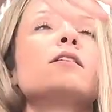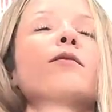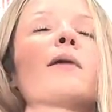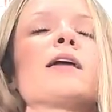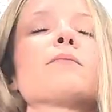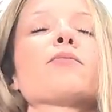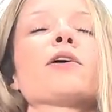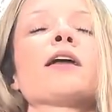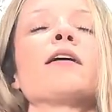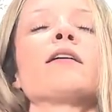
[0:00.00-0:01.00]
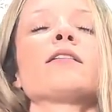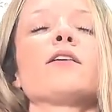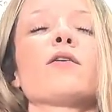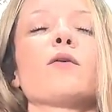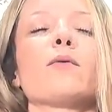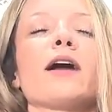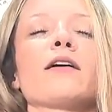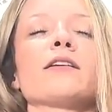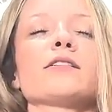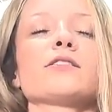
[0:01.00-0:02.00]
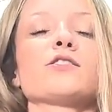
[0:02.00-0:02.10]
You might bring your awareness